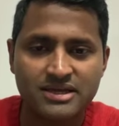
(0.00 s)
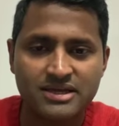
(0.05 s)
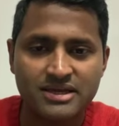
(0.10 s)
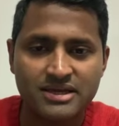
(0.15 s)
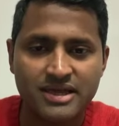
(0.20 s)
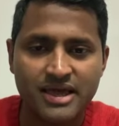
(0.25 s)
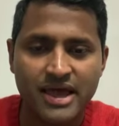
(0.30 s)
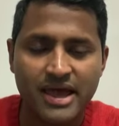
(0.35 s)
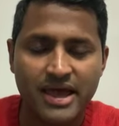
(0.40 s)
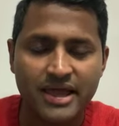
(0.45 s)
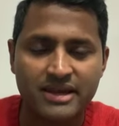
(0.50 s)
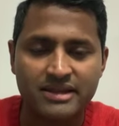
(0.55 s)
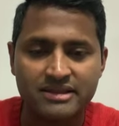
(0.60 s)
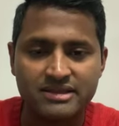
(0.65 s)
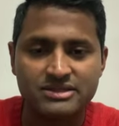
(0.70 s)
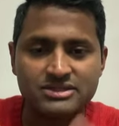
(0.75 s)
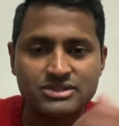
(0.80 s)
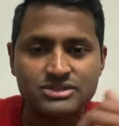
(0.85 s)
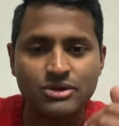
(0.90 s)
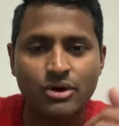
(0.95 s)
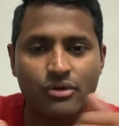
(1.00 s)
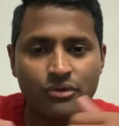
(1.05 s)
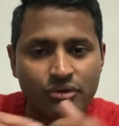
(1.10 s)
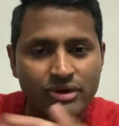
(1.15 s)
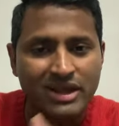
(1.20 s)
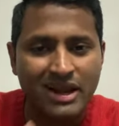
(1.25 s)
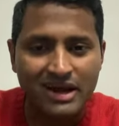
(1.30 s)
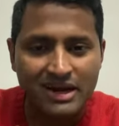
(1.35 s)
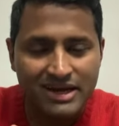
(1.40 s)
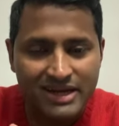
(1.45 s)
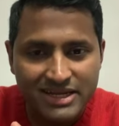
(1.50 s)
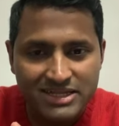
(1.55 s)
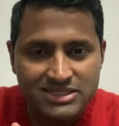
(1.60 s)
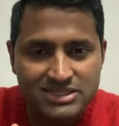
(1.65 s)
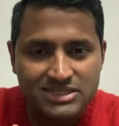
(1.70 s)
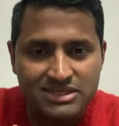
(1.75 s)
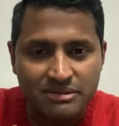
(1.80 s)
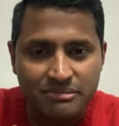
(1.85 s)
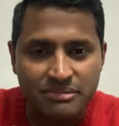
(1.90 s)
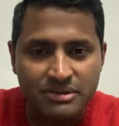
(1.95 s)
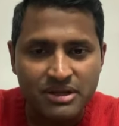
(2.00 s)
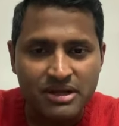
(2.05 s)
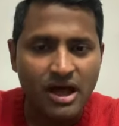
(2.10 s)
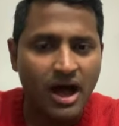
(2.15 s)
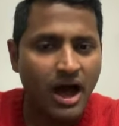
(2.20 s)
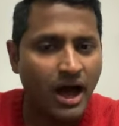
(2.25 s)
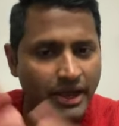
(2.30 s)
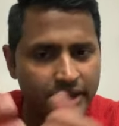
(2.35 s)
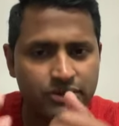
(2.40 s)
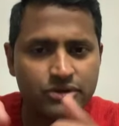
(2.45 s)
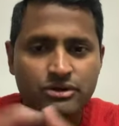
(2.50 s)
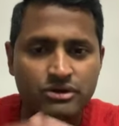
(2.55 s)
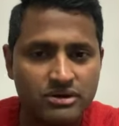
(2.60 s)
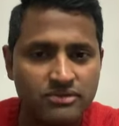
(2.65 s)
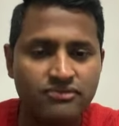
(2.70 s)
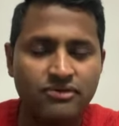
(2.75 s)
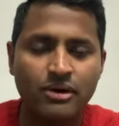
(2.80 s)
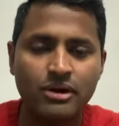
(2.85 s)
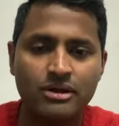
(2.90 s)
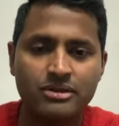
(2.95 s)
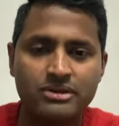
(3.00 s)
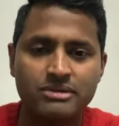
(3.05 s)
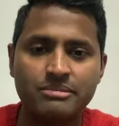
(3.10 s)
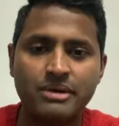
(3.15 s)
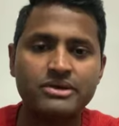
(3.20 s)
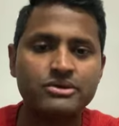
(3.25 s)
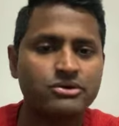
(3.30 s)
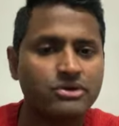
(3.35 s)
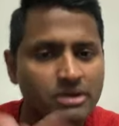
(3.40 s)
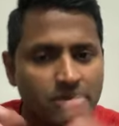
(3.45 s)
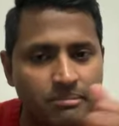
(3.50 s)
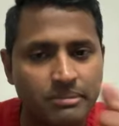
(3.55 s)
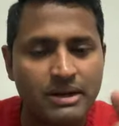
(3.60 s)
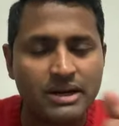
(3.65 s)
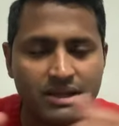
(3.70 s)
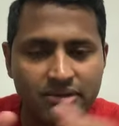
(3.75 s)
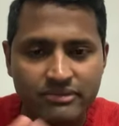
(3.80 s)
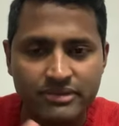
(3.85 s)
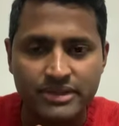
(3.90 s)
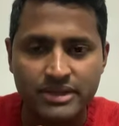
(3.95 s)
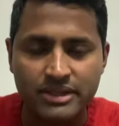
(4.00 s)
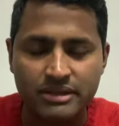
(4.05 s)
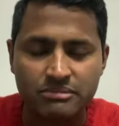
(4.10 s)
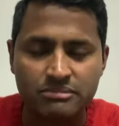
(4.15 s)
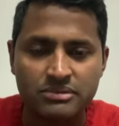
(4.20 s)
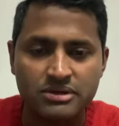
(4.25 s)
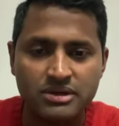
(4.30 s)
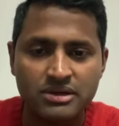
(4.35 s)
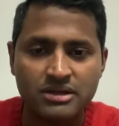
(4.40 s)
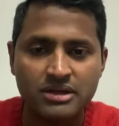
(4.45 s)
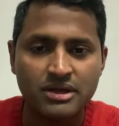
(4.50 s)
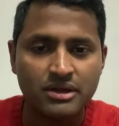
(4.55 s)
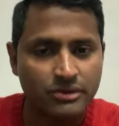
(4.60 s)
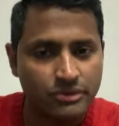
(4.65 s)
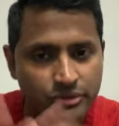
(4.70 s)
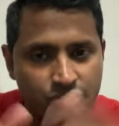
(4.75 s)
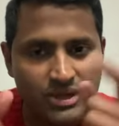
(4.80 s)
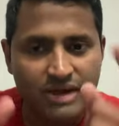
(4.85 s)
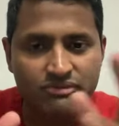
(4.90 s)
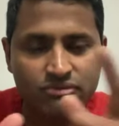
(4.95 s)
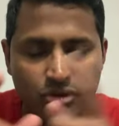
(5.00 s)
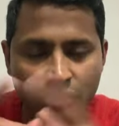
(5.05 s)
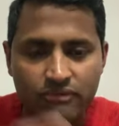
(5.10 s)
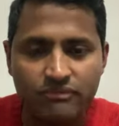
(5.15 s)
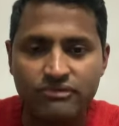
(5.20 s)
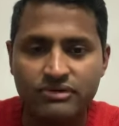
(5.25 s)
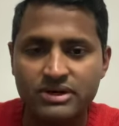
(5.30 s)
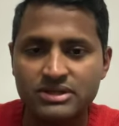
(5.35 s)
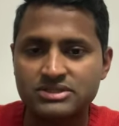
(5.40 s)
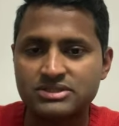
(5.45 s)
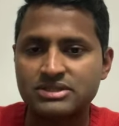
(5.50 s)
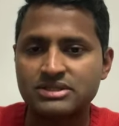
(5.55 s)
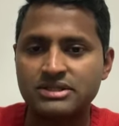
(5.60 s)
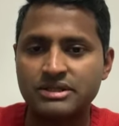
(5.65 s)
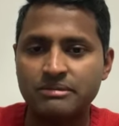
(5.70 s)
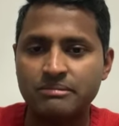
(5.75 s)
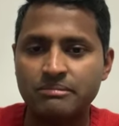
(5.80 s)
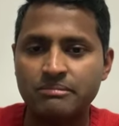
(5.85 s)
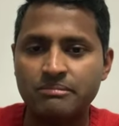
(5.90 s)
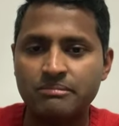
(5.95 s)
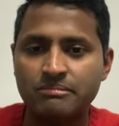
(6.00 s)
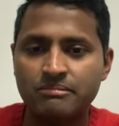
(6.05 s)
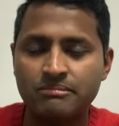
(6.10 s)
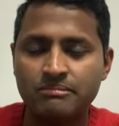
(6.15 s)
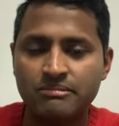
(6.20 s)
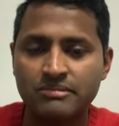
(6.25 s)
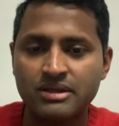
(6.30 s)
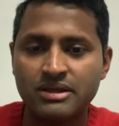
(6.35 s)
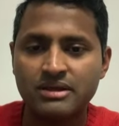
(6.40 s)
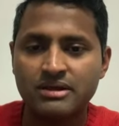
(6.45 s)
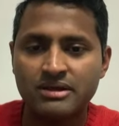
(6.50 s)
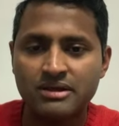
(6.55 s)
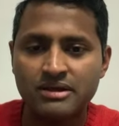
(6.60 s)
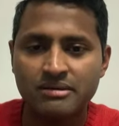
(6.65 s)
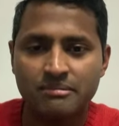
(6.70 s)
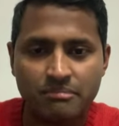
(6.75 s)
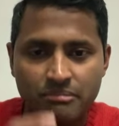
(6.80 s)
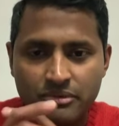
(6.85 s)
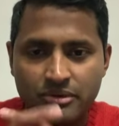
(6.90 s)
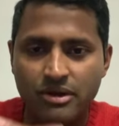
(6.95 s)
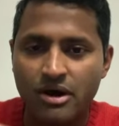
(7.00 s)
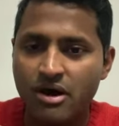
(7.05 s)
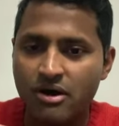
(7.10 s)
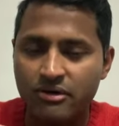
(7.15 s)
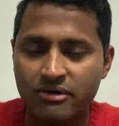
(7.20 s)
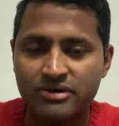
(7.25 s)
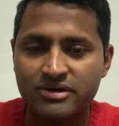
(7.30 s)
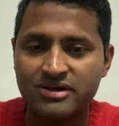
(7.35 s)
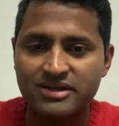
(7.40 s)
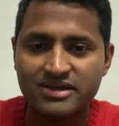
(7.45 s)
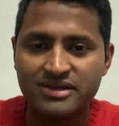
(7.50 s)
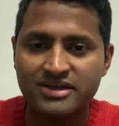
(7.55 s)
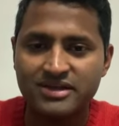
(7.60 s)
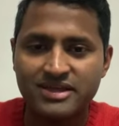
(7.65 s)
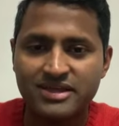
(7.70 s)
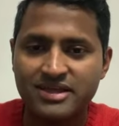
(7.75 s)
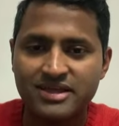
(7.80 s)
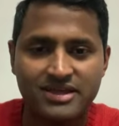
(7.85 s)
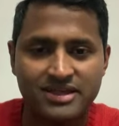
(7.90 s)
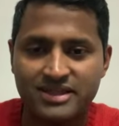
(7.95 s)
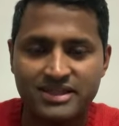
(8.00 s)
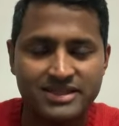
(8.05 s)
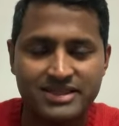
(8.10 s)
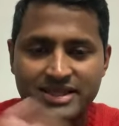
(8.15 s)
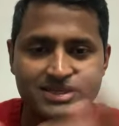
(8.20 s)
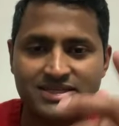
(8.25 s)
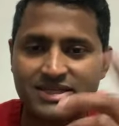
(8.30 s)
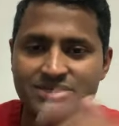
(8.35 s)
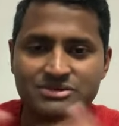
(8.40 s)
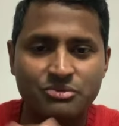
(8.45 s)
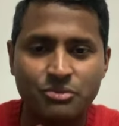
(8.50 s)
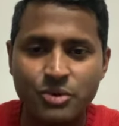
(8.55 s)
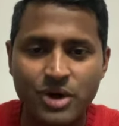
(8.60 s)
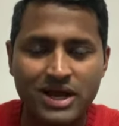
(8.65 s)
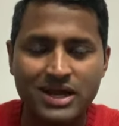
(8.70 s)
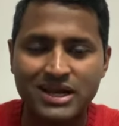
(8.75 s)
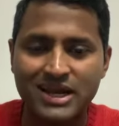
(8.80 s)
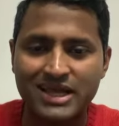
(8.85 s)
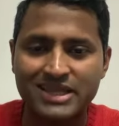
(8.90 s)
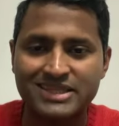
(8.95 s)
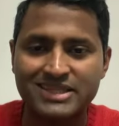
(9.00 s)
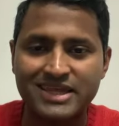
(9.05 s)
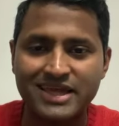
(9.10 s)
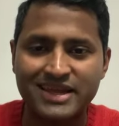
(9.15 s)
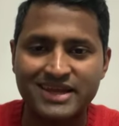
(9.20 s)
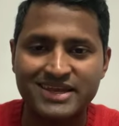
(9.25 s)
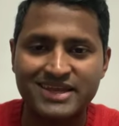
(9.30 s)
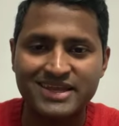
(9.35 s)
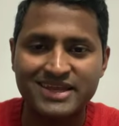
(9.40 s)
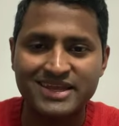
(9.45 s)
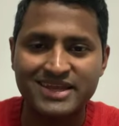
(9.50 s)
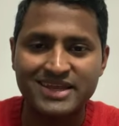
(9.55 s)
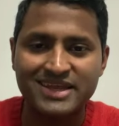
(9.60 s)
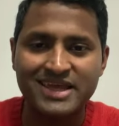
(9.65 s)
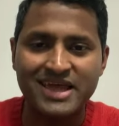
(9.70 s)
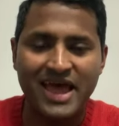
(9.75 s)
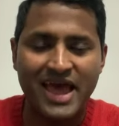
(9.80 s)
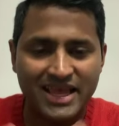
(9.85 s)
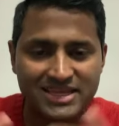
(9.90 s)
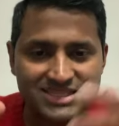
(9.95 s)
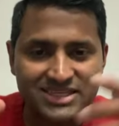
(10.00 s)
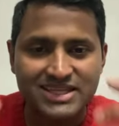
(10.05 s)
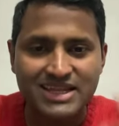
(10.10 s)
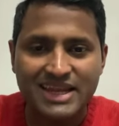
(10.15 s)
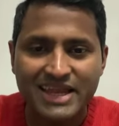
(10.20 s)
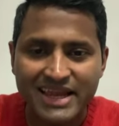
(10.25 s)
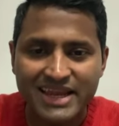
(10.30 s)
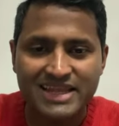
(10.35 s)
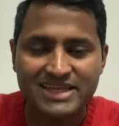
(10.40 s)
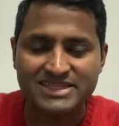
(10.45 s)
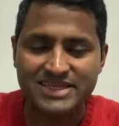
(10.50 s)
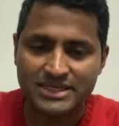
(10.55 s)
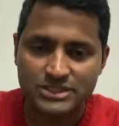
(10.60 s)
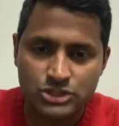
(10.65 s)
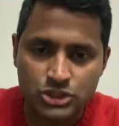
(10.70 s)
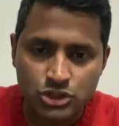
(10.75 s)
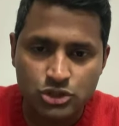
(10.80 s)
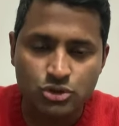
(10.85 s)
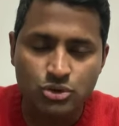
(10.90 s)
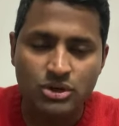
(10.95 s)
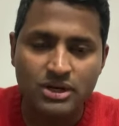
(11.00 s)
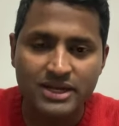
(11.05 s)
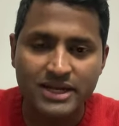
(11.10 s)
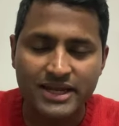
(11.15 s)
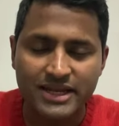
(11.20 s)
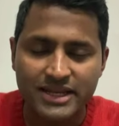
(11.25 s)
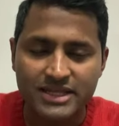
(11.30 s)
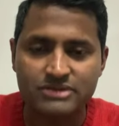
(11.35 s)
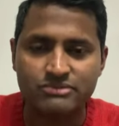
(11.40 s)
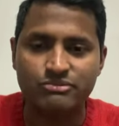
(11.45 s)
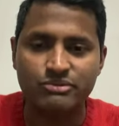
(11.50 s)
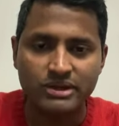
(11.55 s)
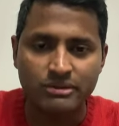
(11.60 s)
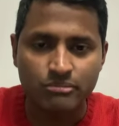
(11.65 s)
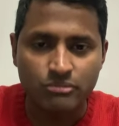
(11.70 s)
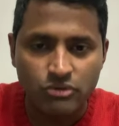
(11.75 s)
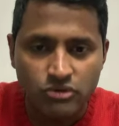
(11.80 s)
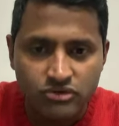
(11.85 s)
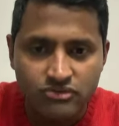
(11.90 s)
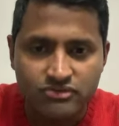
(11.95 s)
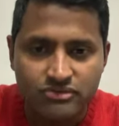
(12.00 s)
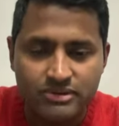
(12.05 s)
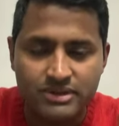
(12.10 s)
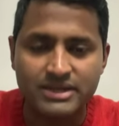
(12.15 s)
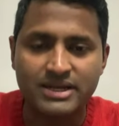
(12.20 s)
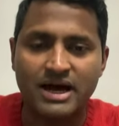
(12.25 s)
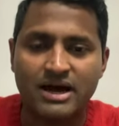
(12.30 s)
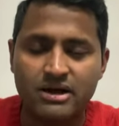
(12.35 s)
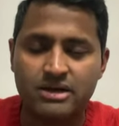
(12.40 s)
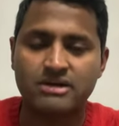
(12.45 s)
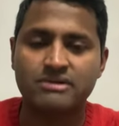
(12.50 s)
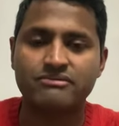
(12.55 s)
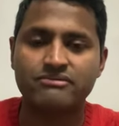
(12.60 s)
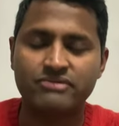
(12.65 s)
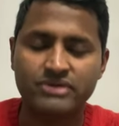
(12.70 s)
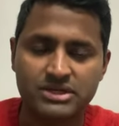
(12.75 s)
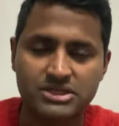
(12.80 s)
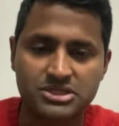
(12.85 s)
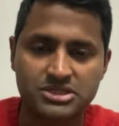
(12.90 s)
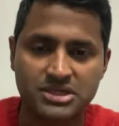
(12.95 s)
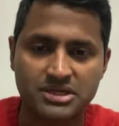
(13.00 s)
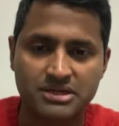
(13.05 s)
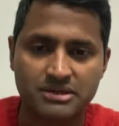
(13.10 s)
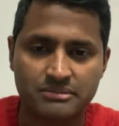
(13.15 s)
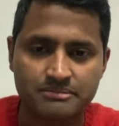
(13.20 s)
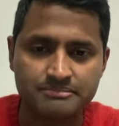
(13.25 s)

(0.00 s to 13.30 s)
And there's no real leadership. Are you going to follow them? Are you going to believe in them? Do you have confidence in them? No, it doesn't work like that. As leaders, as true leaders, we move in our conviction,